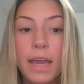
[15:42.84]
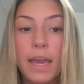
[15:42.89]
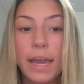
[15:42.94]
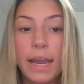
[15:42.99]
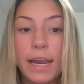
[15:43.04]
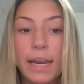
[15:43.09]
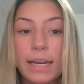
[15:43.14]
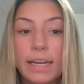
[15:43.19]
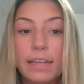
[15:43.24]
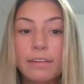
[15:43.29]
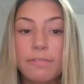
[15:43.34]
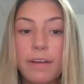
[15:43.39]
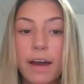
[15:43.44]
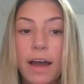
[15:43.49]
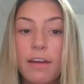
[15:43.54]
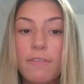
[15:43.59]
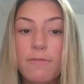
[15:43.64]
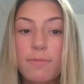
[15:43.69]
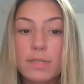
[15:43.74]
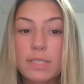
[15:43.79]

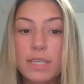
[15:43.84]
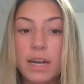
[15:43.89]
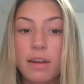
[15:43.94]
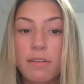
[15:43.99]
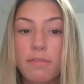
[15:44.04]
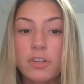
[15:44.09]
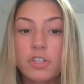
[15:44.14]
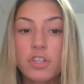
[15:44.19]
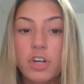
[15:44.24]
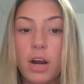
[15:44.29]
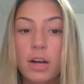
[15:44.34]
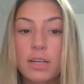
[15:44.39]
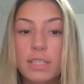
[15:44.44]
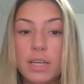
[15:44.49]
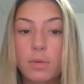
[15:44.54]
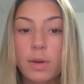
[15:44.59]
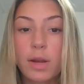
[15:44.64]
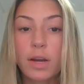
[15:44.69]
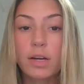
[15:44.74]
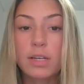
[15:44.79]
85% of the drugs
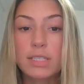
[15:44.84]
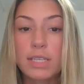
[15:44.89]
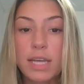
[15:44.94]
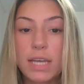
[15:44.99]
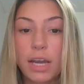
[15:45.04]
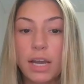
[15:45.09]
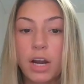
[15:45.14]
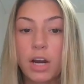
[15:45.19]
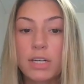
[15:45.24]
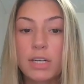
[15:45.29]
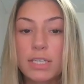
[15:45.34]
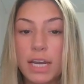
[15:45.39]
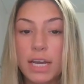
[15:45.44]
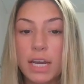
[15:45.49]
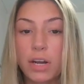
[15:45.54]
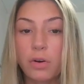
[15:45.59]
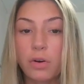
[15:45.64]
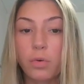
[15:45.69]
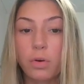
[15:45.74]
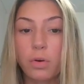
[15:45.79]
that we take are
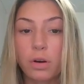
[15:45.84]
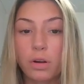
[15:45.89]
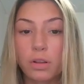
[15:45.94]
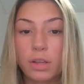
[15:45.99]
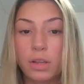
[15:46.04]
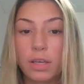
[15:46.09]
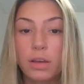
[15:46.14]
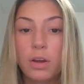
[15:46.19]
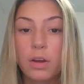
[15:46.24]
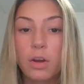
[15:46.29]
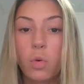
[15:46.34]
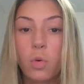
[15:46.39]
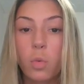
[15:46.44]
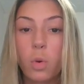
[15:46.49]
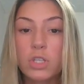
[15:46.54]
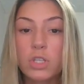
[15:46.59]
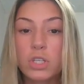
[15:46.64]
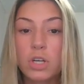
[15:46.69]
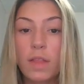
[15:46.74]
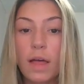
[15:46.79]
taken orally,
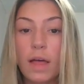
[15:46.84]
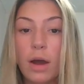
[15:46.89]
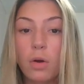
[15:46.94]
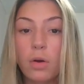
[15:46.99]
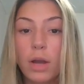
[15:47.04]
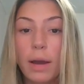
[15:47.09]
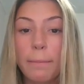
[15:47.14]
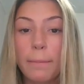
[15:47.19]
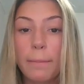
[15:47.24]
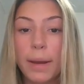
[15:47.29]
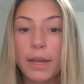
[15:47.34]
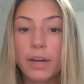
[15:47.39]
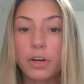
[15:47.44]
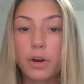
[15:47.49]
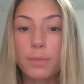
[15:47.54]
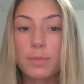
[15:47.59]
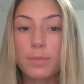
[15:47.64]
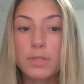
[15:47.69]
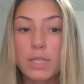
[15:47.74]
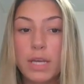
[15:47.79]
which allow gut
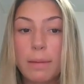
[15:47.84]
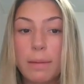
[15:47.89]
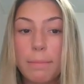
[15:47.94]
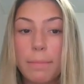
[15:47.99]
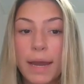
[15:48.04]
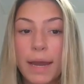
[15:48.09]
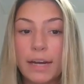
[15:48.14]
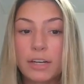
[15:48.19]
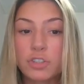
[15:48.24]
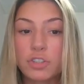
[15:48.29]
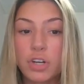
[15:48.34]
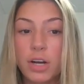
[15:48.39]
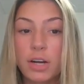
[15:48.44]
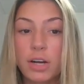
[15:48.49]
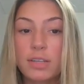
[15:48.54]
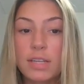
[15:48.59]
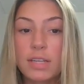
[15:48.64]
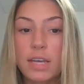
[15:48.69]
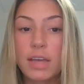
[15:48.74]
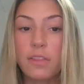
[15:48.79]
microbes to impact
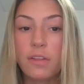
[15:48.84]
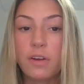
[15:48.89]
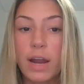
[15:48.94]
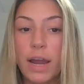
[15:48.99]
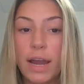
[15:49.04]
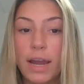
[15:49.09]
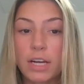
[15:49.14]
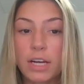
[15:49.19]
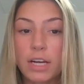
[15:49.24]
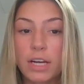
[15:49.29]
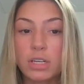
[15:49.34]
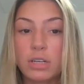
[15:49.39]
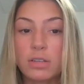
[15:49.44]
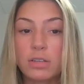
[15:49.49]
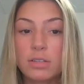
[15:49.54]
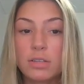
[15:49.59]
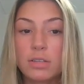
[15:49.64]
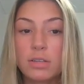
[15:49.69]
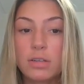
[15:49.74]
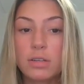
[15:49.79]
drugs and their action.
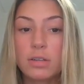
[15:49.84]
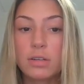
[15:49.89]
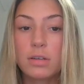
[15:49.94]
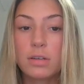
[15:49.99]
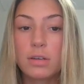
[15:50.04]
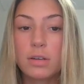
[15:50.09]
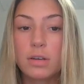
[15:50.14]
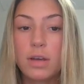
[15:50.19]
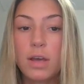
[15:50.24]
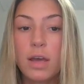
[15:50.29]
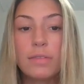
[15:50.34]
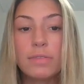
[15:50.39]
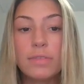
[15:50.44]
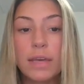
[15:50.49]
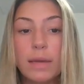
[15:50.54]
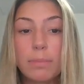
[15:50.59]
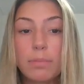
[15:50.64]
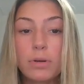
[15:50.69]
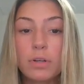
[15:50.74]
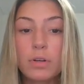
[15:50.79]

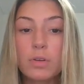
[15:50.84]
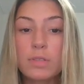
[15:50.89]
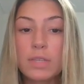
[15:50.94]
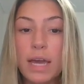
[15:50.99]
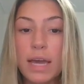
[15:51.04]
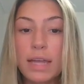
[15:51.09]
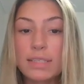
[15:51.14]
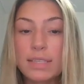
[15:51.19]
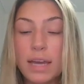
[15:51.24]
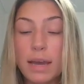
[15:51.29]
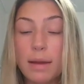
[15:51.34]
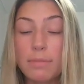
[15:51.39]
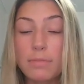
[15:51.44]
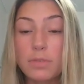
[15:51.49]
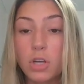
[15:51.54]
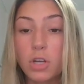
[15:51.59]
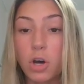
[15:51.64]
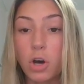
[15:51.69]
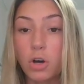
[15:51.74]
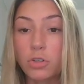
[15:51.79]
They produce enzymes
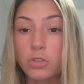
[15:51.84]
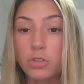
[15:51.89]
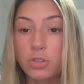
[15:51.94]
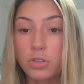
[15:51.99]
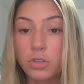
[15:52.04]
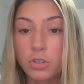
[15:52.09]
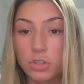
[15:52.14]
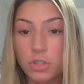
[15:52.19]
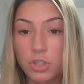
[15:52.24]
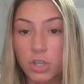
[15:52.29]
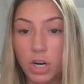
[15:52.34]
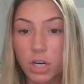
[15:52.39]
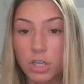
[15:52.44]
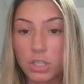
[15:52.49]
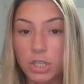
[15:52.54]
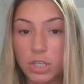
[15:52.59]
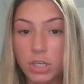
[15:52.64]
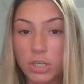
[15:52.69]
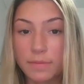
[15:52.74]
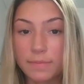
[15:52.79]
to alter the
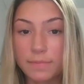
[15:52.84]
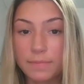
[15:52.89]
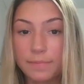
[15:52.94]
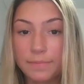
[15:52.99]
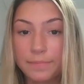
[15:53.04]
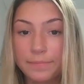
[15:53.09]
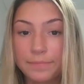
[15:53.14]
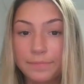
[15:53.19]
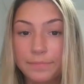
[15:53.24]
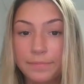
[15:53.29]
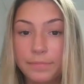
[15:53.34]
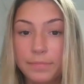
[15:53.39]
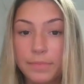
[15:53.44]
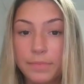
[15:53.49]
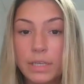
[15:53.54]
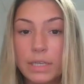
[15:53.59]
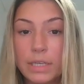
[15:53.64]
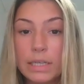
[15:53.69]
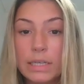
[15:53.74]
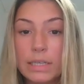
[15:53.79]
structure.
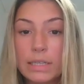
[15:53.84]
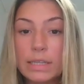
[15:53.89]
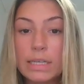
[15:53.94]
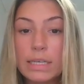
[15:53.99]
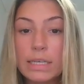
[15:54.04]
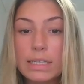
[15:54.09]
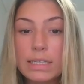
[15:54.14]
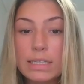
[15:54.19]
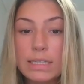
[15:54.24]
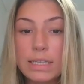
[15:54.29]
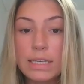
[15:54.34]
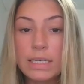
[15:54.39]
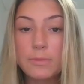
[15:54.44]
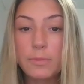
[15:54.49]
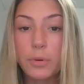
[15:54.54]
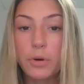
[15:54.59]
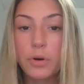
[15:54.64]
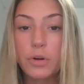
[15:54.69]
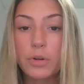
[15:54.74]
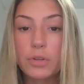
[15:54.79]
This
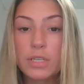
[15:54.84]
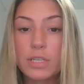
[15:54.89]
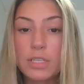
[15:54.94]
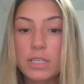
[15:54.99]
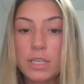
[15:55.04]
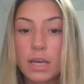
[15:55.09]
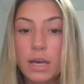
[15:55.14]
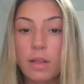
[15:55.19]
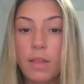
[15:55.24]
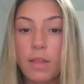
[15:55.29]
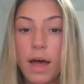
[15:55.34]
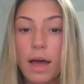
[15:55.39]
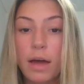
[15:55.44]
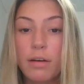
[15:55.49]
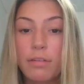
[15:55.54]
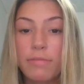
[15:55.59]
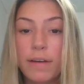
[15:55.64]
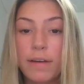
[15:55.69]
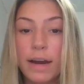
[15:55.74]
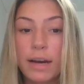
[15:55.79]
produces a lot
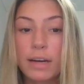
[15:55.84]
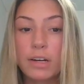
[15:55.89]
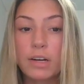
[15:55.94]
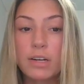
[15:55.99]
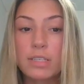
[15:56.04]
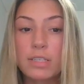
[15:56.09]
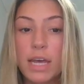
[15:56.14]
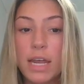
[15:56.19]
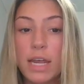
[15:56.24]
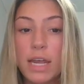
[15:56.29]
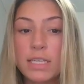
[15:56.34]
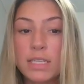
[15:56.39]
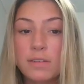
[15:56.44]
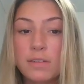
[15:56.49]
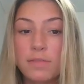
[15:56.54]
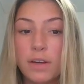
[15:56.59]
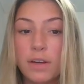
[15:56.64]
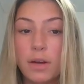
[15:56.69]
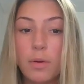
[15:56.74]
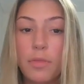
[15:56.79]
of factors that
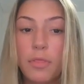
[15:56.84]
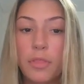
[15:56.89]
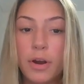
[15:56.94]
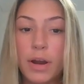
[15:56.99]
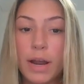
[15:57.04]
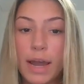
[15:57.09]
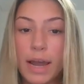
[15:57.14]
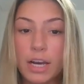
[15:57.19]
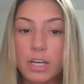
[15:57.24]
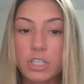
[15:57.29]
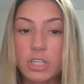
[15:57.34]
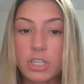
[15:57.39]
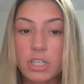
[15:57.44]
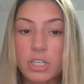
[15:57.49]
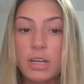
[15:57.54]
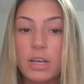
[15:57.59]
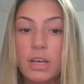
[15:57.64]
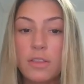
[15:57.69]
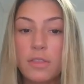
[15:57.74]
interfere with their action,